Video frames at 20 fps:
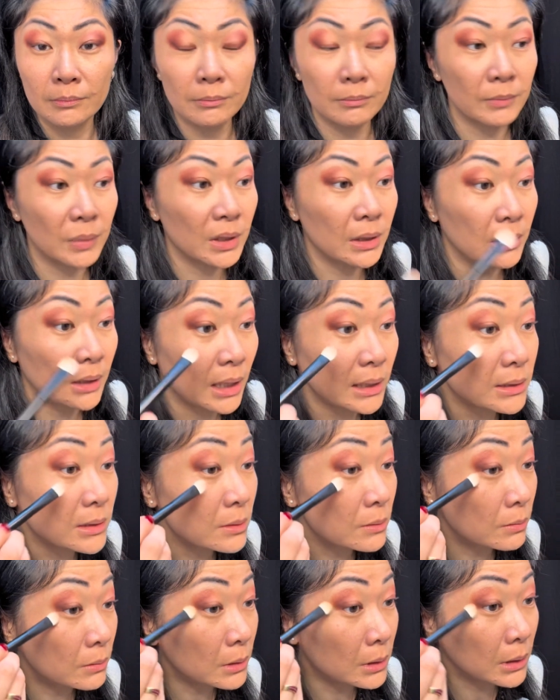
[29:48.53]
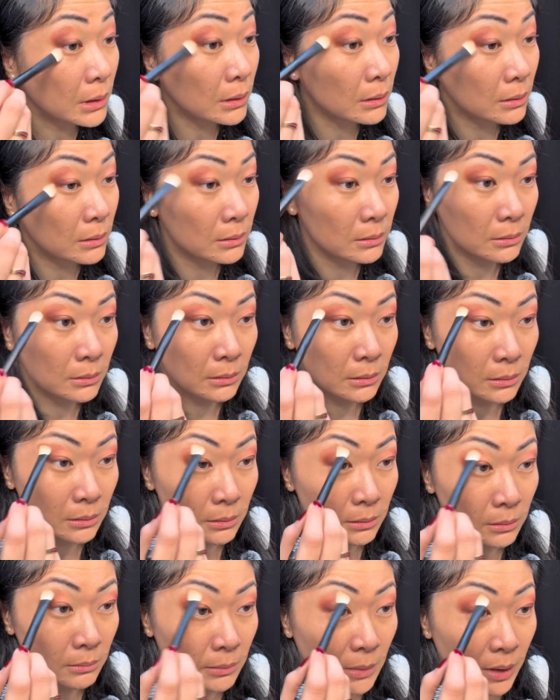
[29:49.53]
But that's really
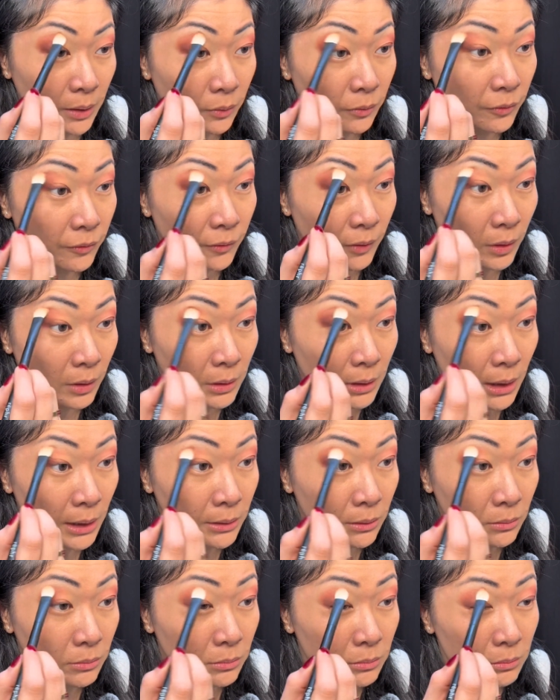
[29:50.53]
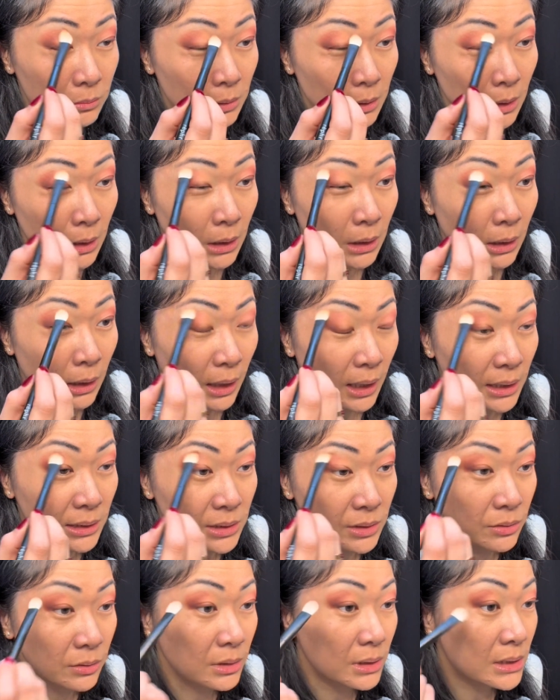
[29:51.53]
my own fault. As
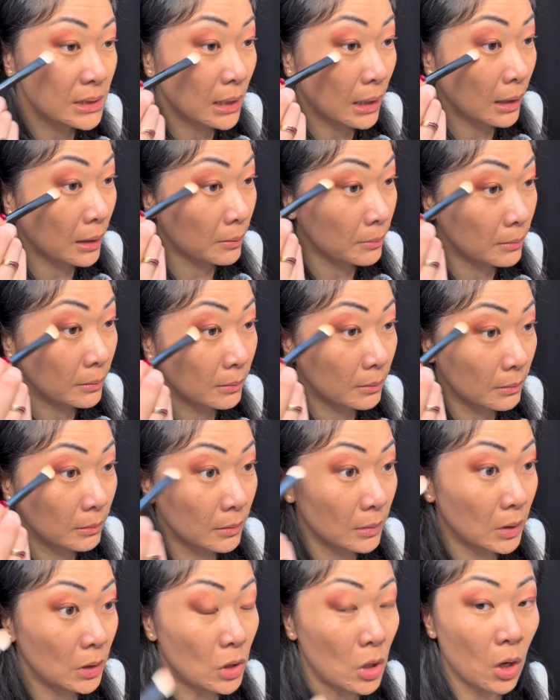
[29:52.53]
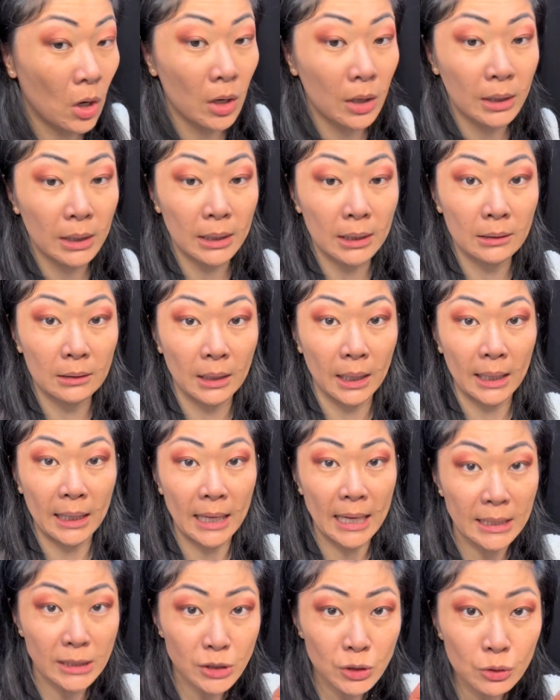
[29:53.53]
soon as I'm not in like
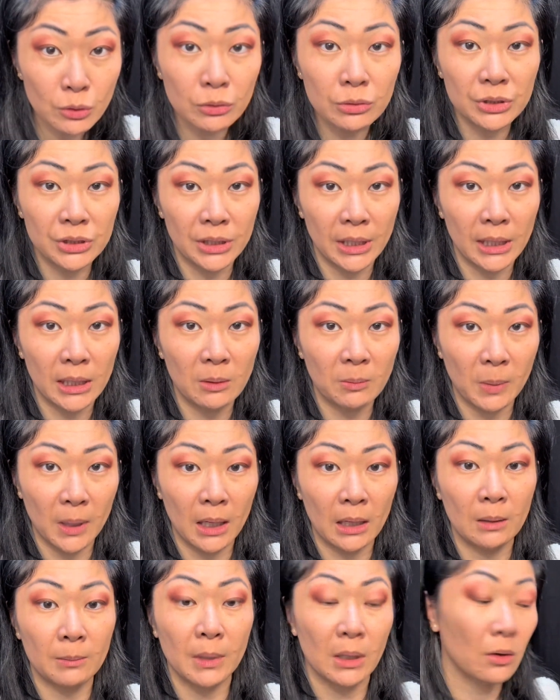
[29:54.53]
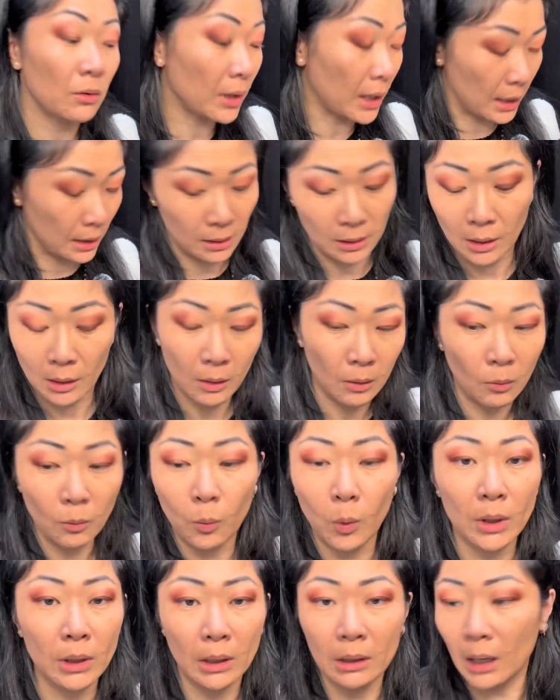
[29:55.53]
excruciating pain, I'm like, okay,
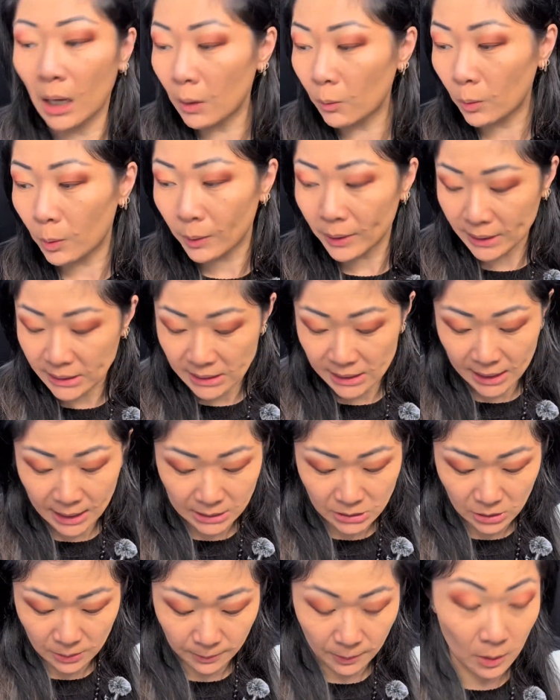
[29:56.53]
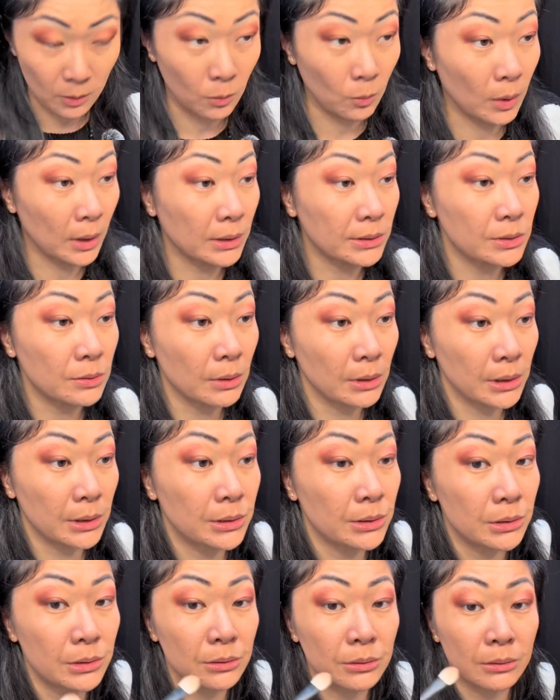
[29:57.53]
what do I need to catch up on? What else do I need
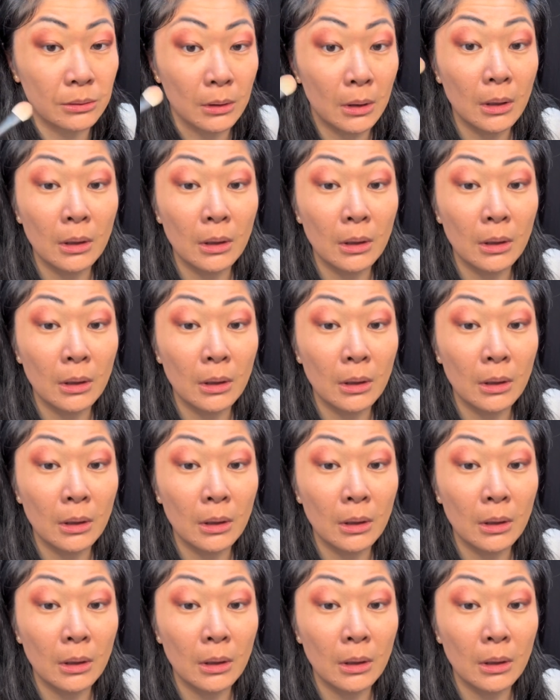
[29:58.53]
to do?